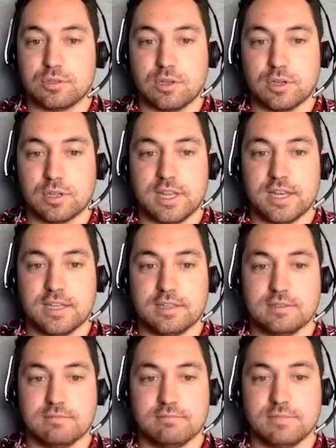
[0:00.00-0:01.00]
Tongan at
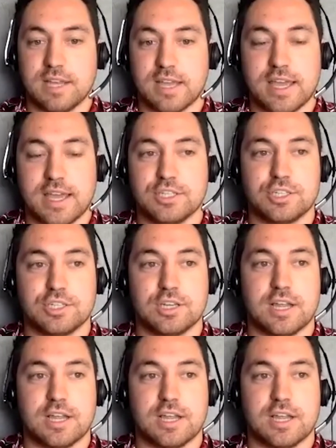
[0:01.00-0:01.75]
a young age.